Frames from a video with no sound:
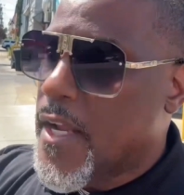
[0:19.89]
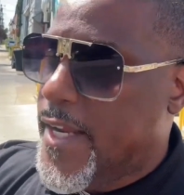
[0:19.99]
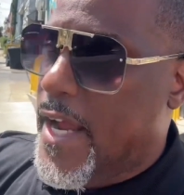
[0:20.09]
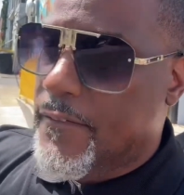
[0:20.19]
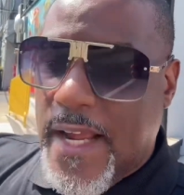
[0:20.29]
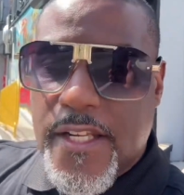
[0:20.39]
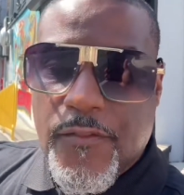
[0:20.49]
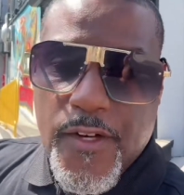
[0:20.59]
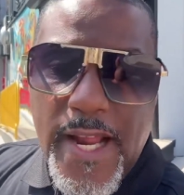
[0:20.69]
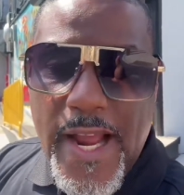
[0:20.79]
They have like
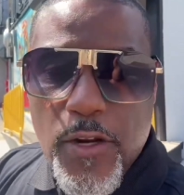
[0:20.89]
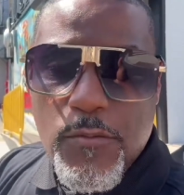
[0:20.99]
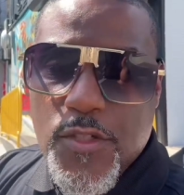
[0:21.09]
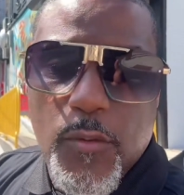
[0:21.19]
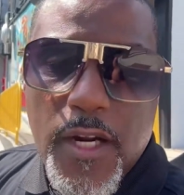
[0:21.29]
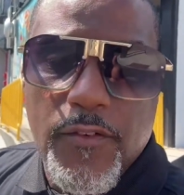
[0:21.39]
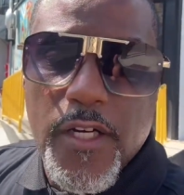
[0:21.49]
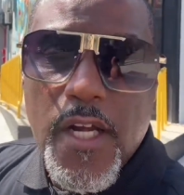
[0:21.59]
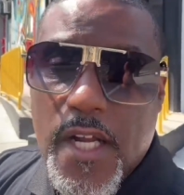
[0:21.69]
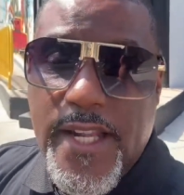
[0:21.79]
different items or whatever.
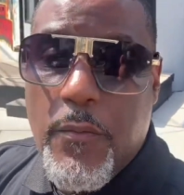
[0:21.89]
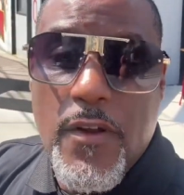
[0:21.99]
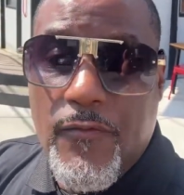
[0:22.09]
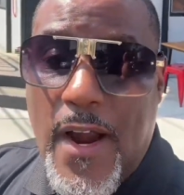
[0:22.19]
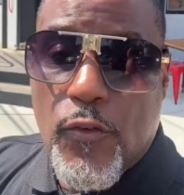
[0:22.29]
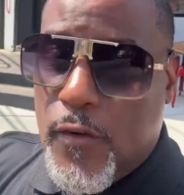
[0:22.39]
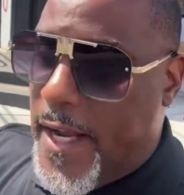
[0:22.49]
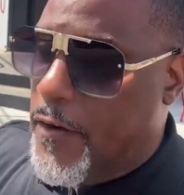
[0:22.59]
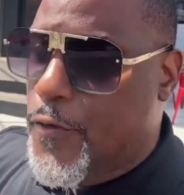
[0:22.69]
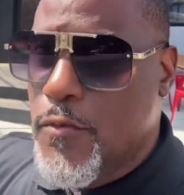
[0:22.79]
They went viral
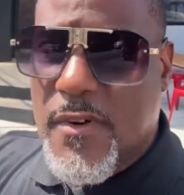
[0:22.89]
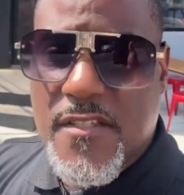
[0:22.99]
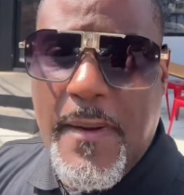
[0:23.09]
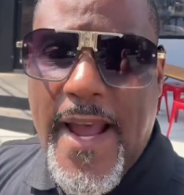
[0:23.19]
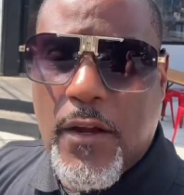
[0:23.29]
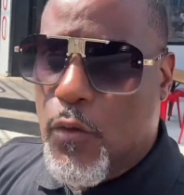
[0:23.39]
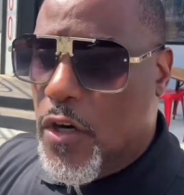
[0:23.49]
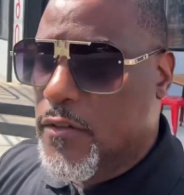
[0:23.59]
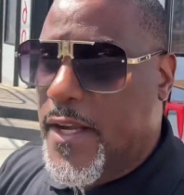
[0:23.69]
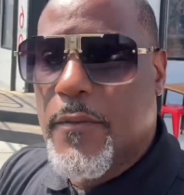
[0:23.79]
like a few months back.
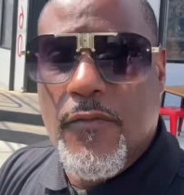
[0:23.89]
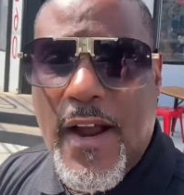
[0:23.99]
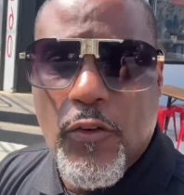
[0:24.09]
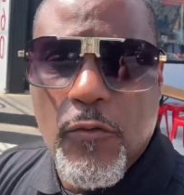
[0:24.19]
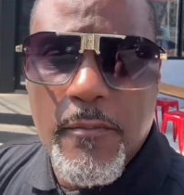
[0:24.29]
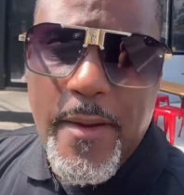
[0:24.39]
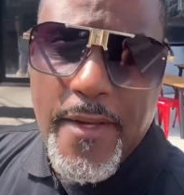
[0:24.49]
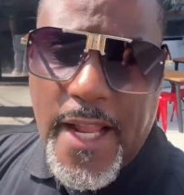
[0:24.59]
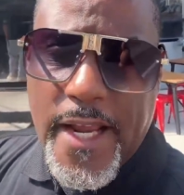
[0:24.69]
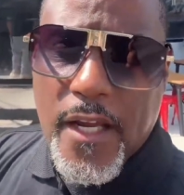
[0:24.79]
Well, they went viral
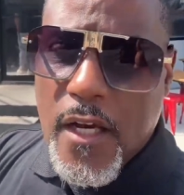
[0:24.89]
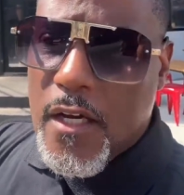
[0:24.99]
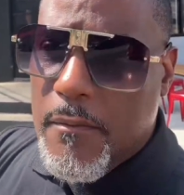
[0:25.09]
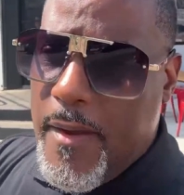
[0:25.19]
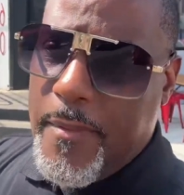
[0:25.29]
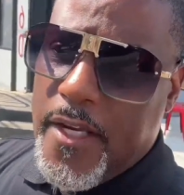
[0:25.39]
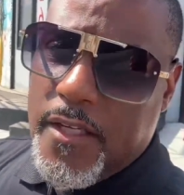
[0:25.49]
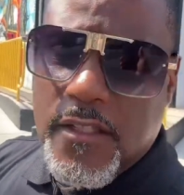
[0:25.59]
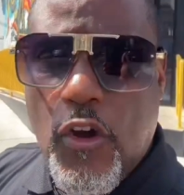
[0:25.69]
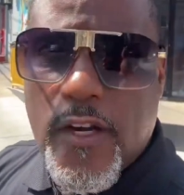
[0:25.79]
maybe
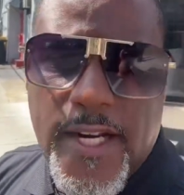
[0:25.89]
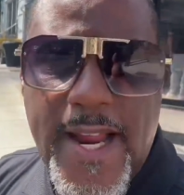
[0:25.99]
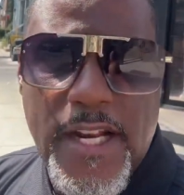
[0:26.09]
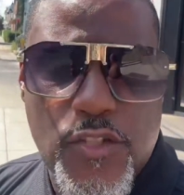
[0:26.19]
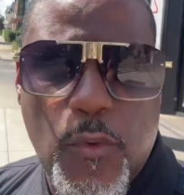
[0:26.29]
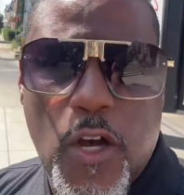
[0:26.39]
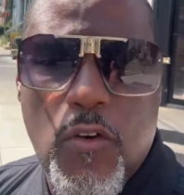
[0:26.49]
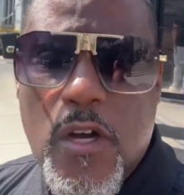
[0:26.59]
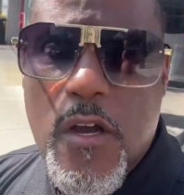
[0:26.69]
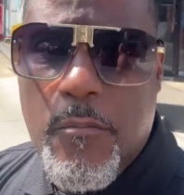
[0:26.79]
longer than that as
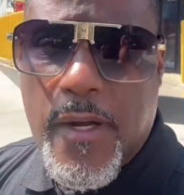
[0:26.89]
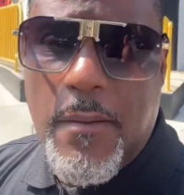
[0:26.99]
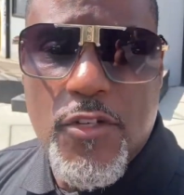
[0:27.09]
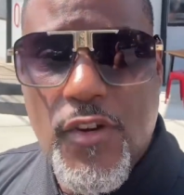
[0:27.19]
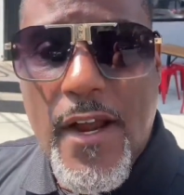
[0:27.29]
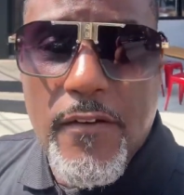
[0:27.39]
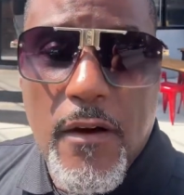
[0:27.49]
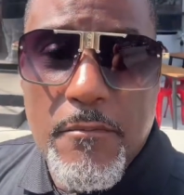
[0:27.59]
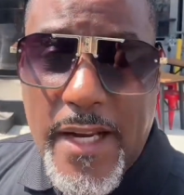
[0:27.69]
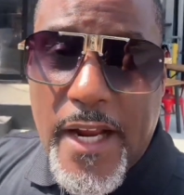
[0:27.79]
well. But I'm gonna try
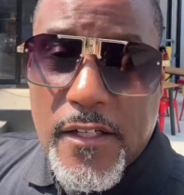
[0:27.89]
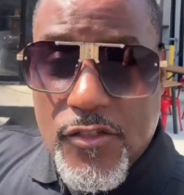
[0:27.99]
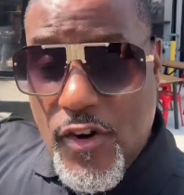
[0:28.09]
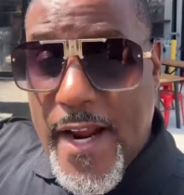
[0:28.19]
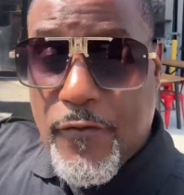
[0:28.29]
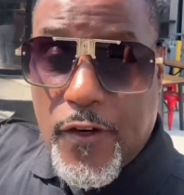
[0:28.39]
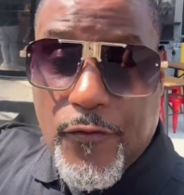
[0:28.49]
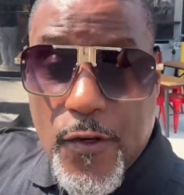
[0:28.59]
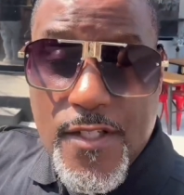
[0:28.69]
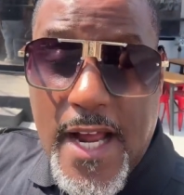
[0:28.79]
Black Dragon for the
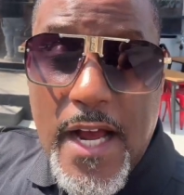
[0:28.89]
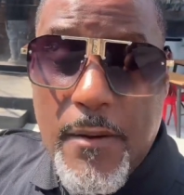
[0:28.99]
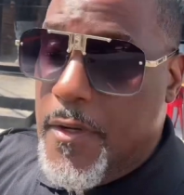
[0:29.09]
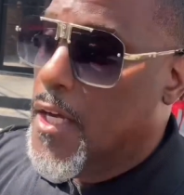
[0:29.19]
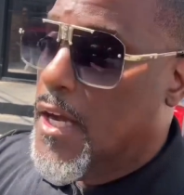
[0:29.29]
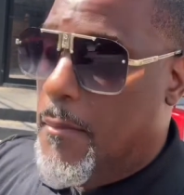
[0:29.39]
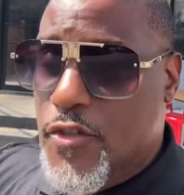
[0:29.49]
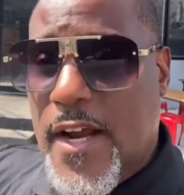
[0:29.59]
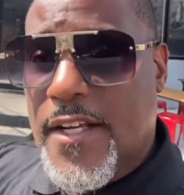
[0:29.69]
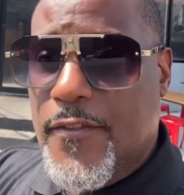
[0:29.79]
first time. I'm gonna
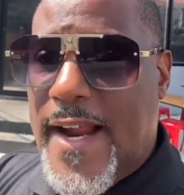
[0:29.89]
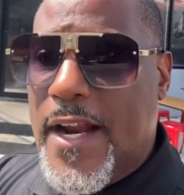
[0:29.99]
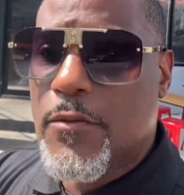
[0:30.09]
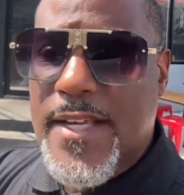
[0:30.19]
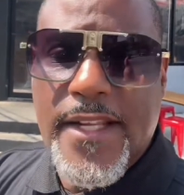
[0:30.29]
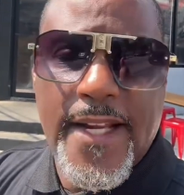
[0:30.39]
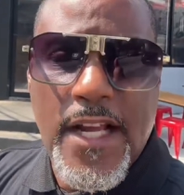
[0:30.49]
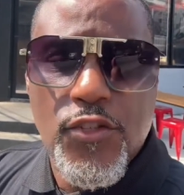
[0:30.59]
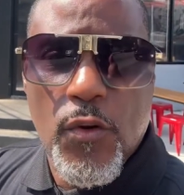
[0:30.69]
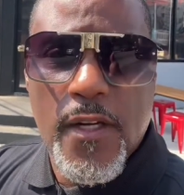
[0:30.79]
try different items. I think I
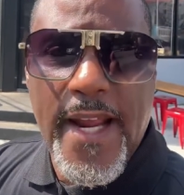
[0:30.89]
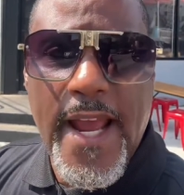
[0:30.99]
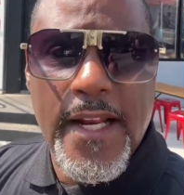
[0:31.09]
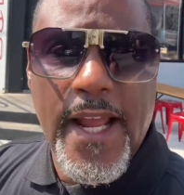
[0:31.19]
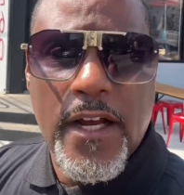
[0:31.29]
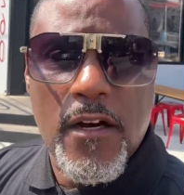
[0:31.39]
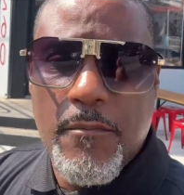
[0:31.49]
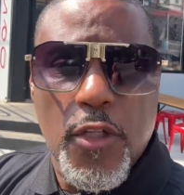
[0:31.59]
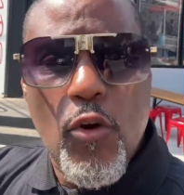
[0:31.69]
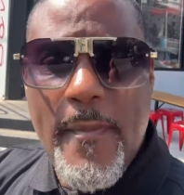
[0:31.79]
saw they had like
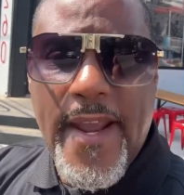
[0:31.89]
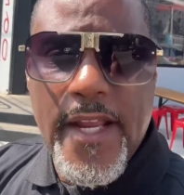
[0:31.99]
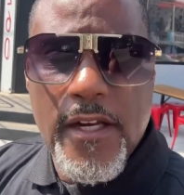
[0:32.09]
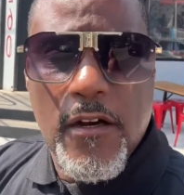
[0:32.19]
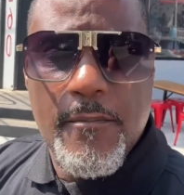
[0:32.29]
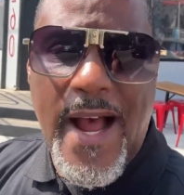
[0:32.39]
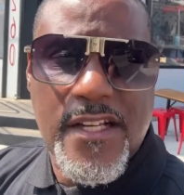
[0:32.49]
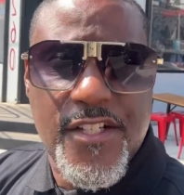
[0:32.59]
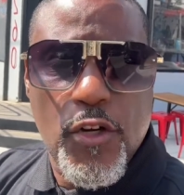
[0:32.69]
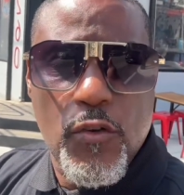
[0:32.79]
lo mein
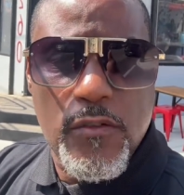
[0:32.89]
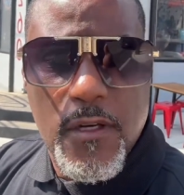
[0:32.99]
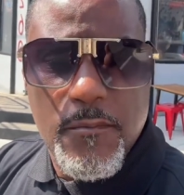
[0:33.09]
oxtail